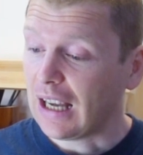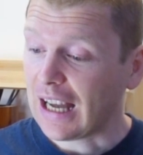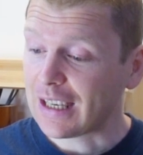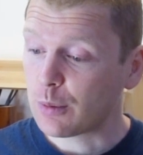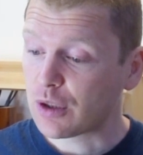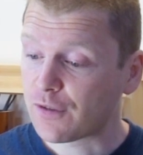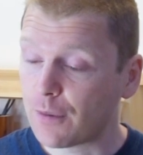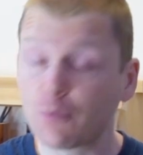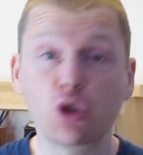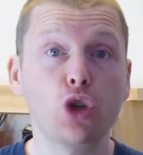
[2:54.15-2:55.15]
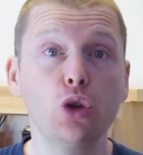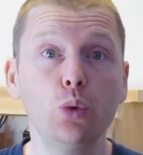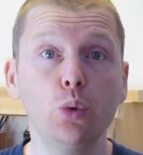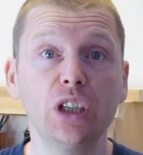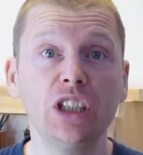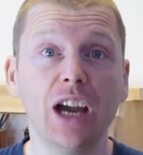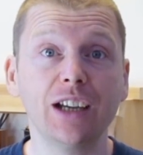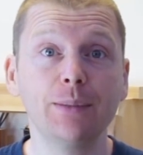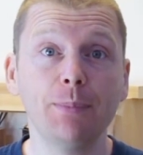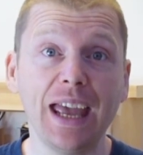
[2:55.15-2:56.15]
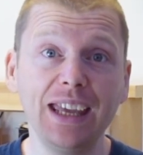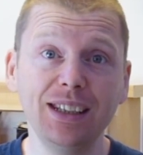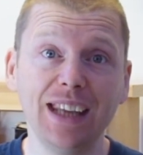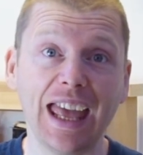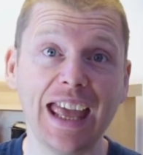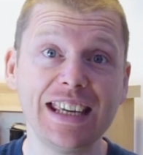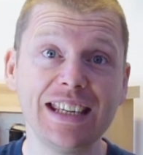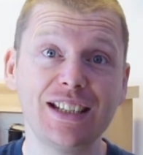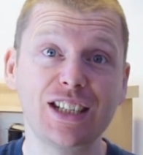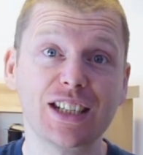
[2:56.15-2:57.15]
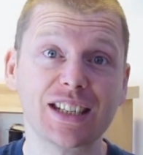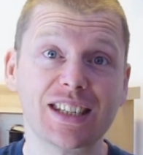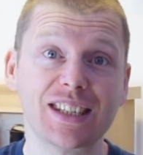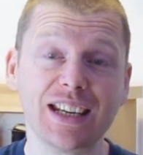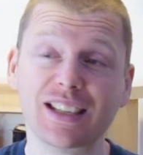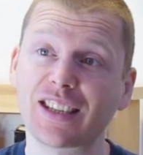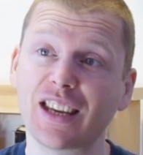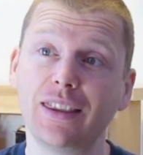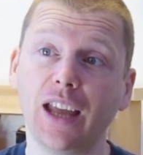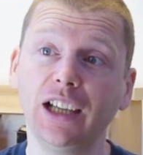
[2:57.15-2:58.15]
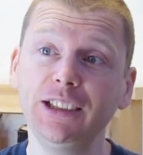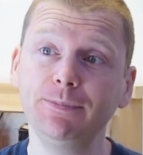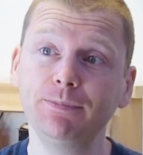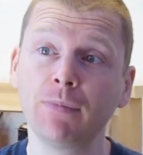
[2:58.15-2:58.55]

And it was from 2 young men aged 6 and 9.